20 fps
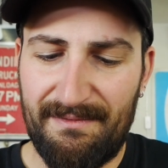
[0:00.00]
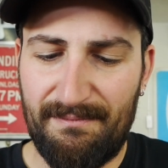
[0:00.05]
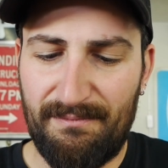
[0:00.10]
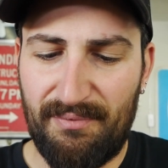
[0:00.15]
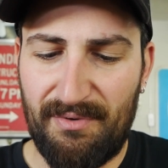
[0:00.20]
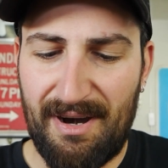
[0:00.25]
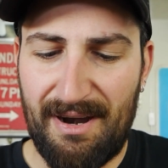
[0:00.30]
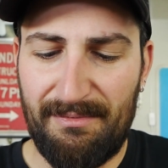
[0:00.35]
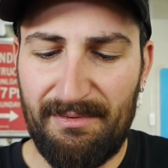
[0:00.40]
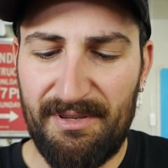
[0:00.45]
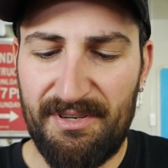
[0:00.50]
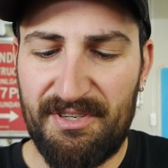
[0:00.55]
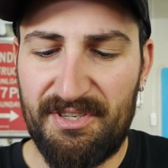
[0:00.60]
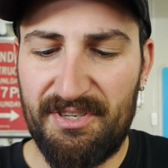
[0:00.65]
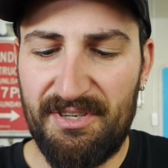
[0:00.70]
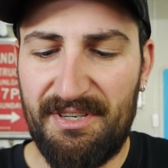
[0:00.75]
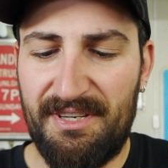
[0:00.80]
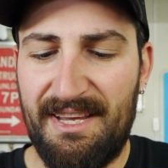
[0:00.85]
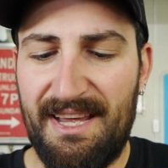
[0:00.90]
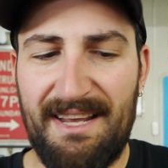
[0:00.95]
Probably
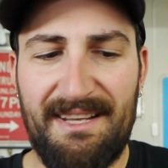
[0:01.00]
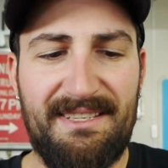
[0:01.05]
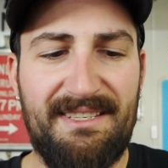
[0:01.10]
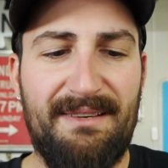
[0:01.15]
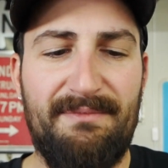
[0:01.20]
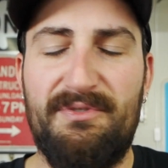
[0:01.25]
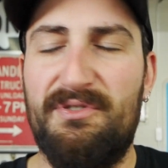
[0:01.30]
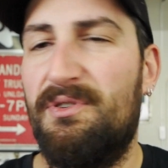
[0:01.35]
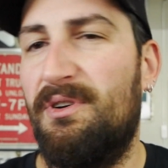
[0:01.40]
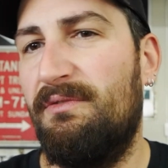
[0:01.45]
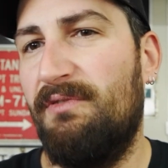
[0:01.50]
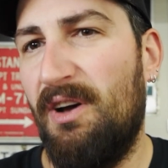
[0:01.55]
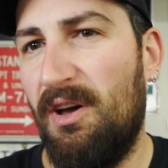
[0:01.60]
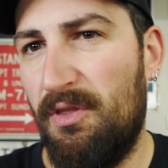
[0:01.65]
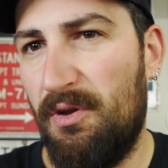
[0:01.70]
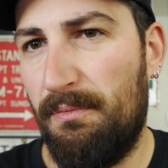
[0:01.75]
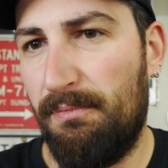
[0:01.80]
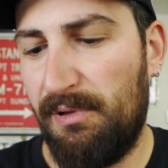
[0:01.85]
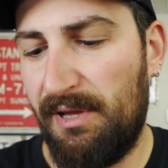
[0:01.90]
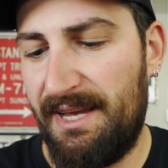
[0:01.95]
should get some sort of
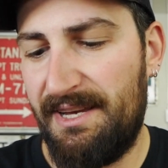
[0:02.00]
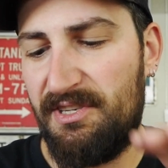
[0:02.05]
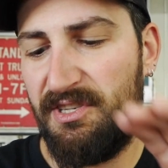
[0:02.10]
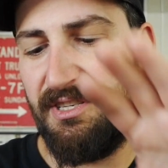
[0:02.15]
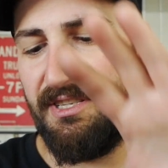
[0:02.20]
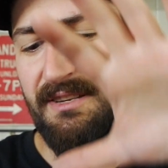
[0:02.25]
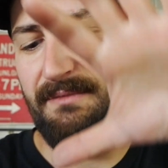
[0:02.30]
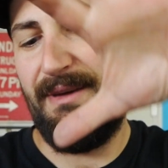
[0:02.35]
other plate just to